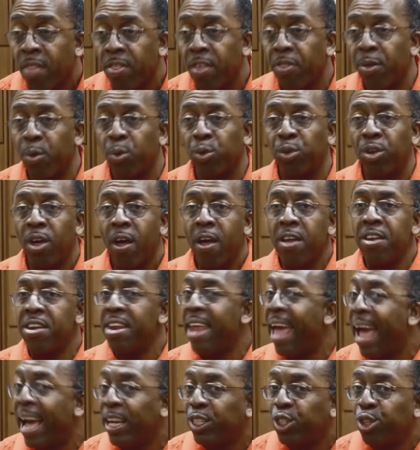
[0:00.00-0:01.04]
that there was
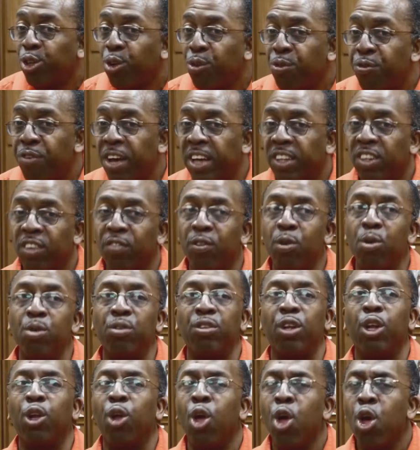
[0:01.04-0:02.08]
national festivals
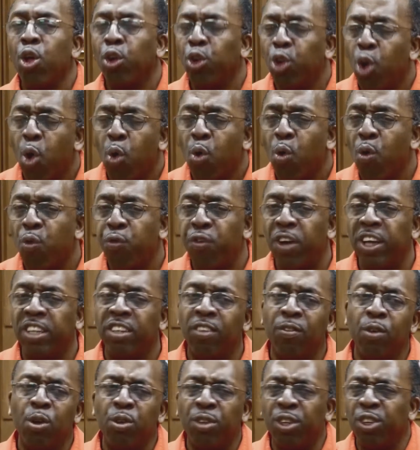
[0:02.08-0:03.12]
and local
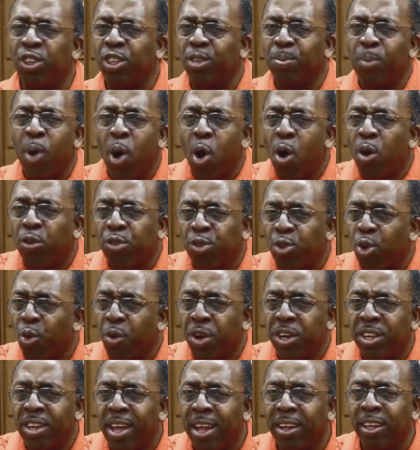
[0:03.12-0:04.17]
festivals and small
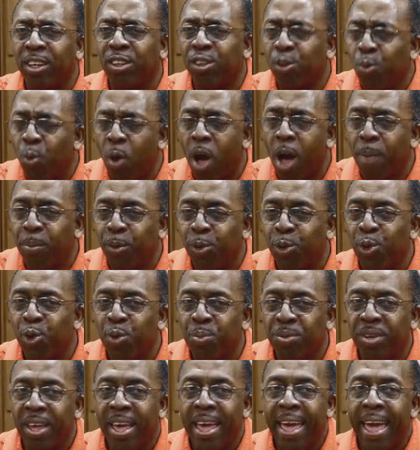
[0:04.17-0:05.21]
storytelling swap
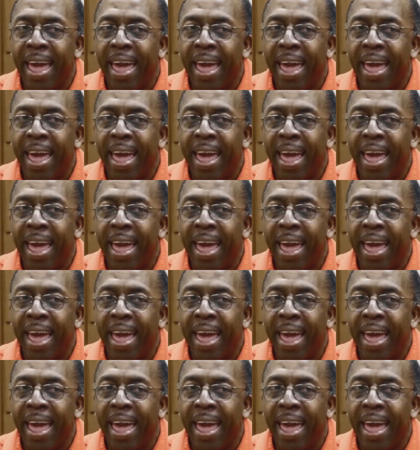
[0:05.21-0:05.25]
groups.